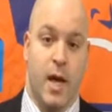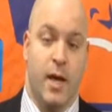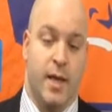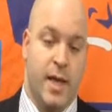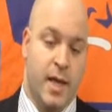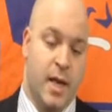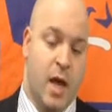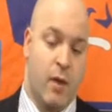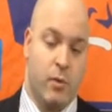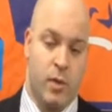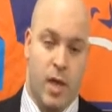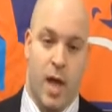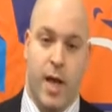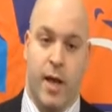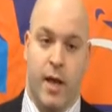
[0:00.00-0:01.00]
not
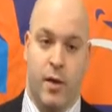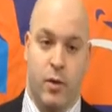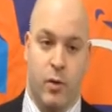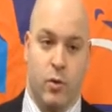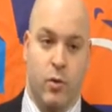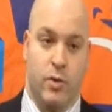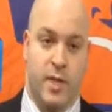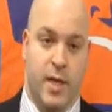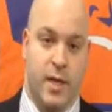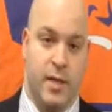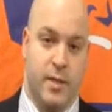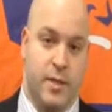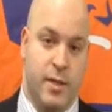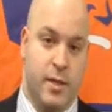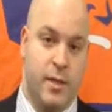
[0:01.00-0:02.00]
rely on our
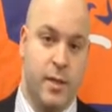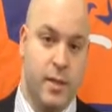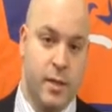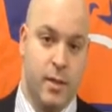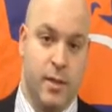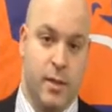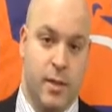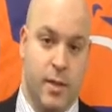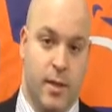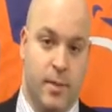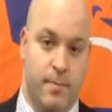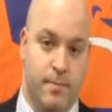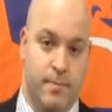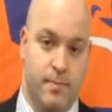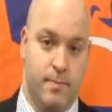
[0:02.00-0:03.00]
goaltending to
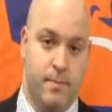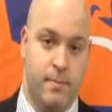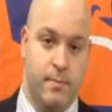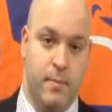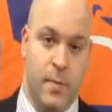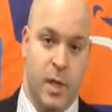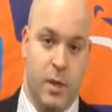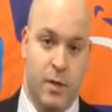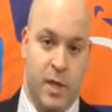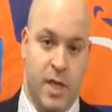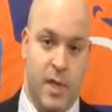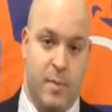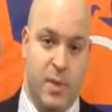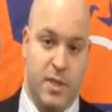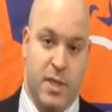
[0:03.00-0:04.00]
to
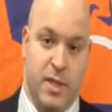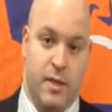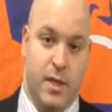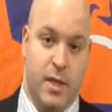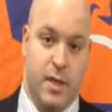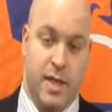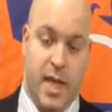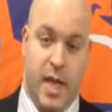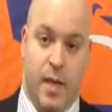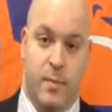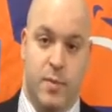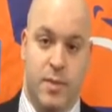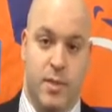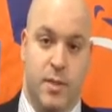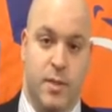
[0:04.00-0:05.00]
keep us in
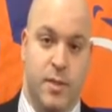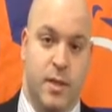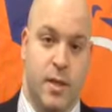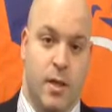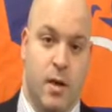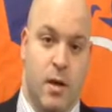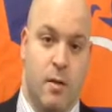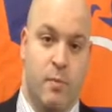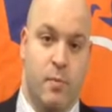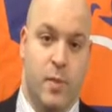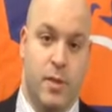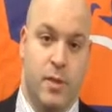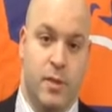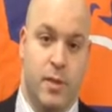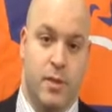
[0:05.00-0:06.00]
games,
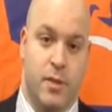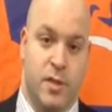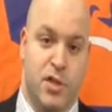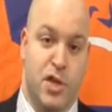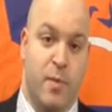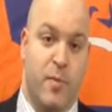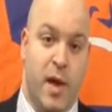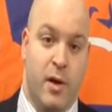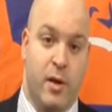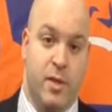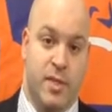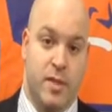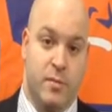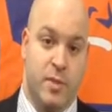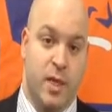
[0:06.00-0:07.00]
but to jump out
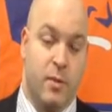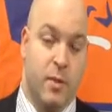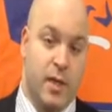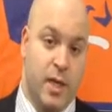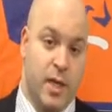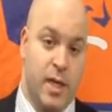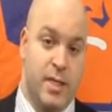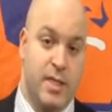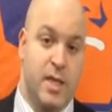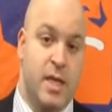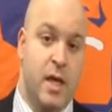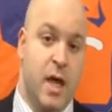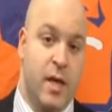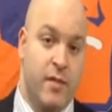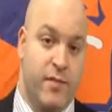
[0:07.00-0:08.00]
on teams like we did against
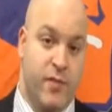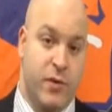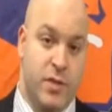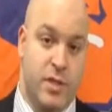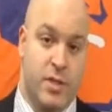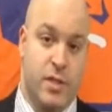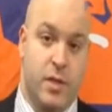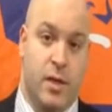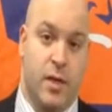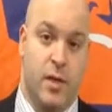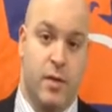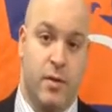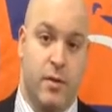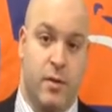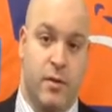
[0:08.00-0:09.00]
Kenai in
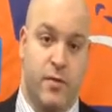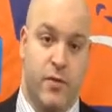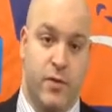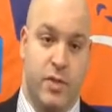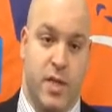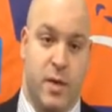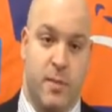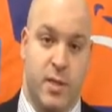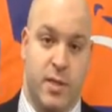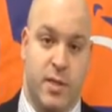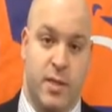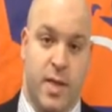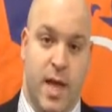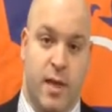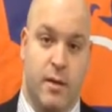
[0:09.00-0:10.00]
the first game of this
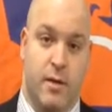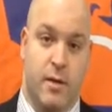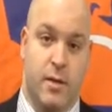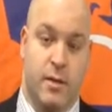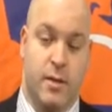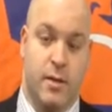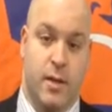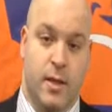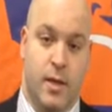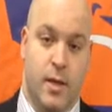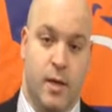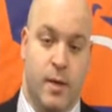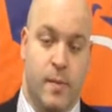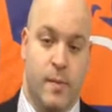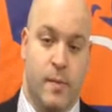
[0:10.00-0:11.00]
set,
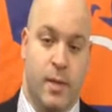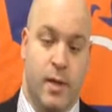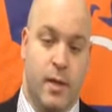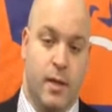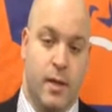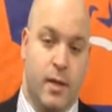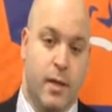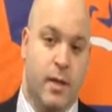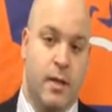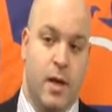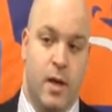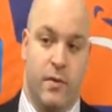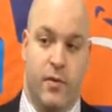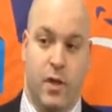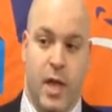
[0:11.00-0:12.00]
and
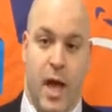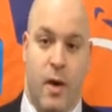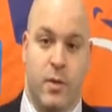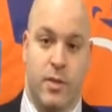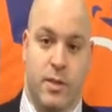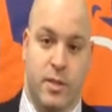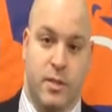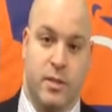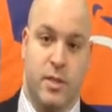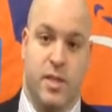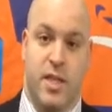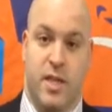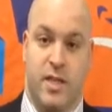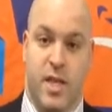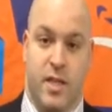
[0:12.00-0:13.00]
kind of allow us to
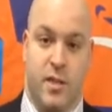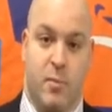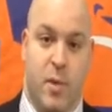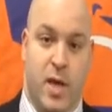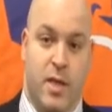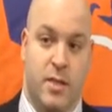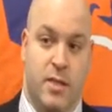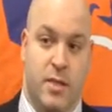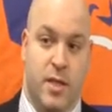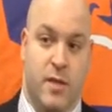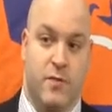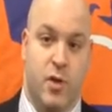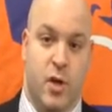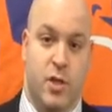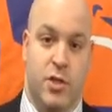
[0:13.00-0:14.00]
dictate the pace instead
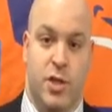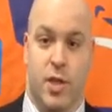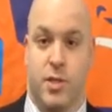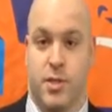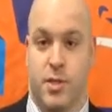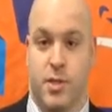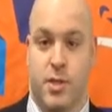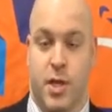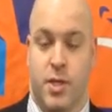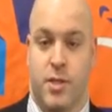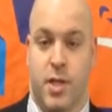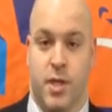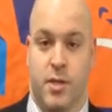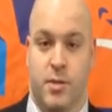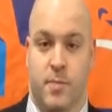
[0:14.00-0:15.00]
of trying to
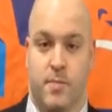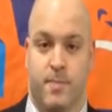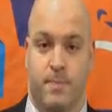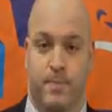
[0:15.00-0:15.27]
chase things.